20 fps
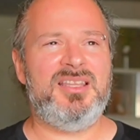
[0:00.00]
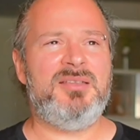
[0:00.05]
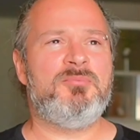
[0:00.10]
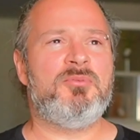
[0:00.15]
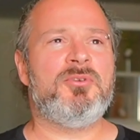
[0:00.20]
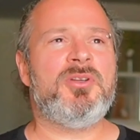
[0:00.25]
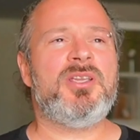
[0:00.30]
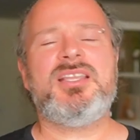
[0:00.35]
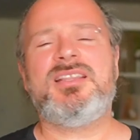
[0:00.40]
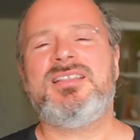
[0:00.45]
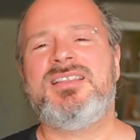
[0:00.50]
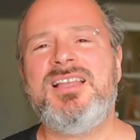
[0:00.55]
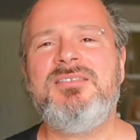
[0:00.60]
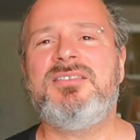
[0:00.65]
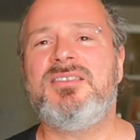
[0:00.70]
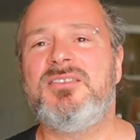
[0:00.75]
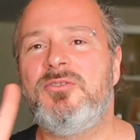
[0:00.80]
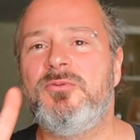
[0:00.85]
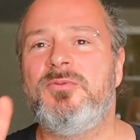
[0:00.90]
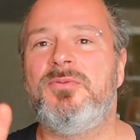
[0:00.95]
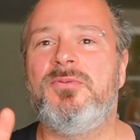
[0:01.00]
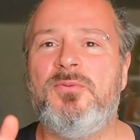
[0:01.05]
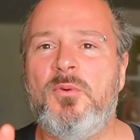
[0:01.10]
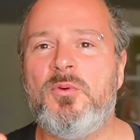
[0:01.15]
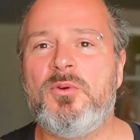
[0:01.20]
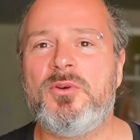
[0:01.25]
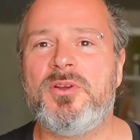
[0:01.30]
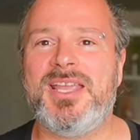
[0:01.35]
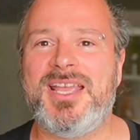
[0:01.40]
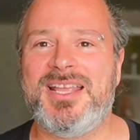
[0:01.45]
break it down into
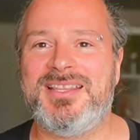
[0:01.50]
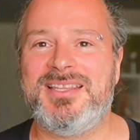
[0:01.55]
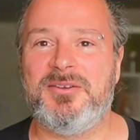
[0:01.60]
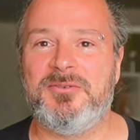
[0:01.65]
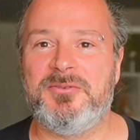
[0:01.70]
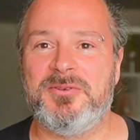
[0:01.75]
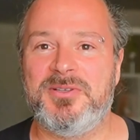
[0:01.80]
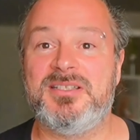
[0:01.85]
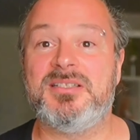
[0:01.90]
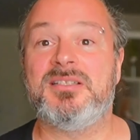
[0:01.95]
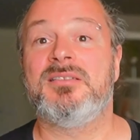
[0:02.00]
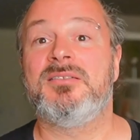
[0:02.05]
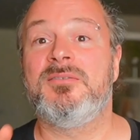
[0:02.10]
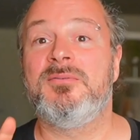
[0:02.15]
4 categories,